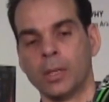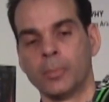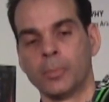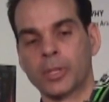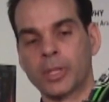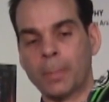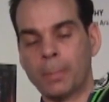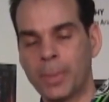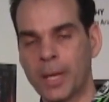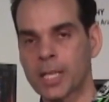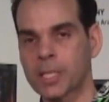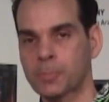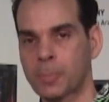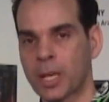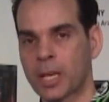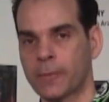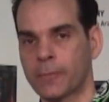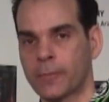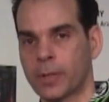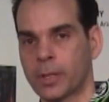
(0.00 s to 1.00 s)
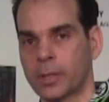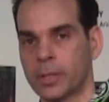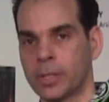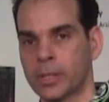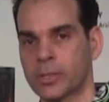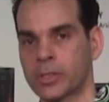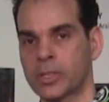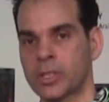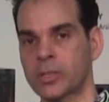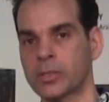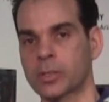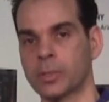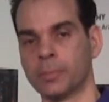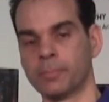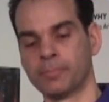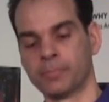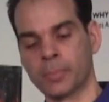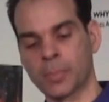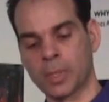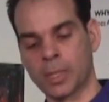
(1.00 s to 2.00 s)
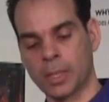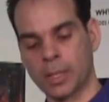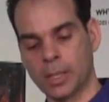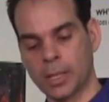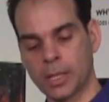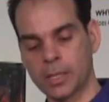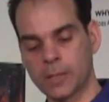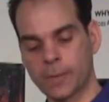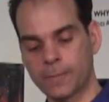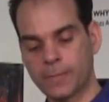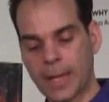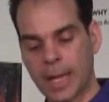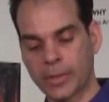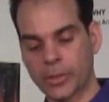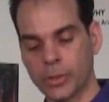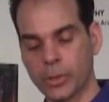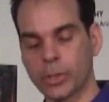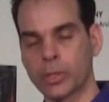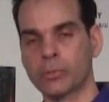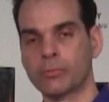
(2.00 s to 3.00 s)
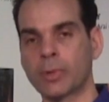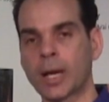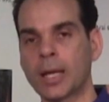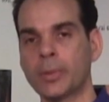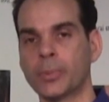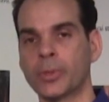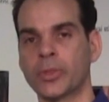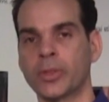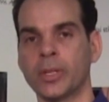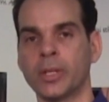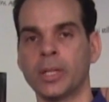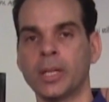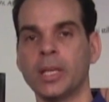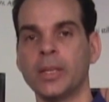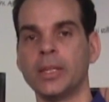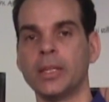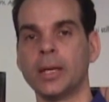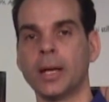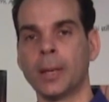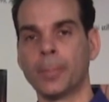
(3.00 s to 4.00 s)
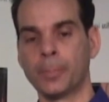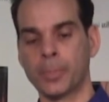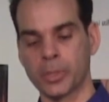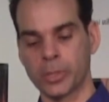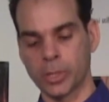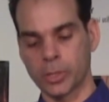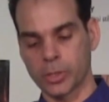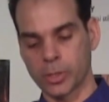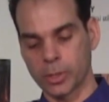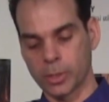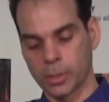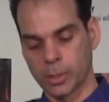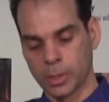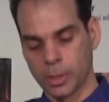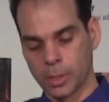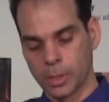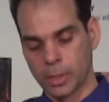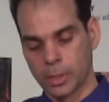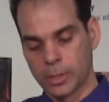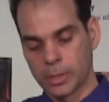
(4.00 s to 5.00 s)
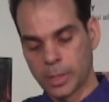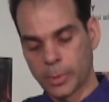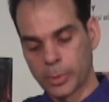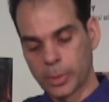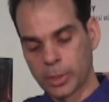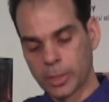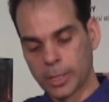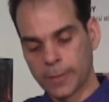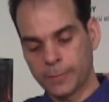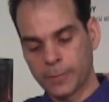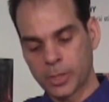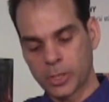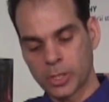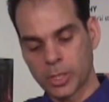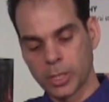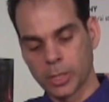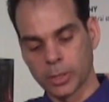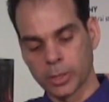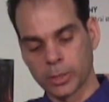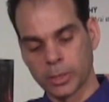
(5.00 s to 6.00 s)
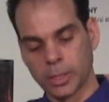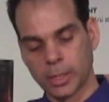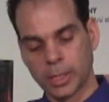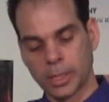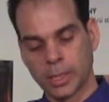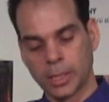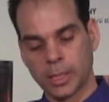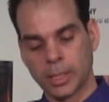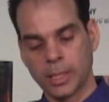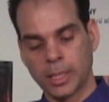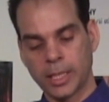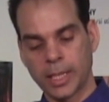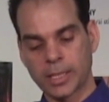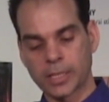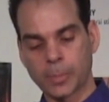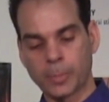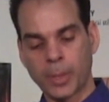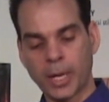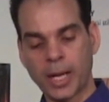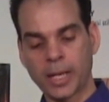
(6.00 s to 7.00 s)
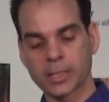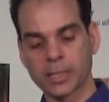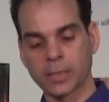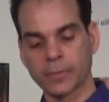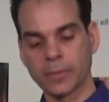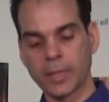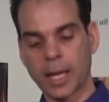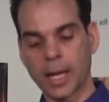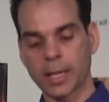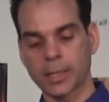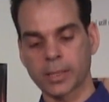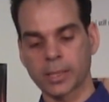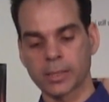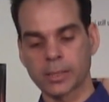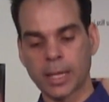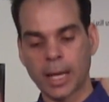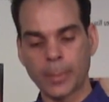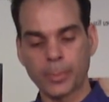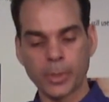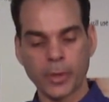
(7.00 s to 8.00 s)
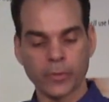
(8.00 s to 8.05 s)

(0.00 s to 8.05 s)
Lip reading: But the best benefit of this system is the fact that you can ride with it in the up position. Now when you lift the shield, it has a positive lock at the top.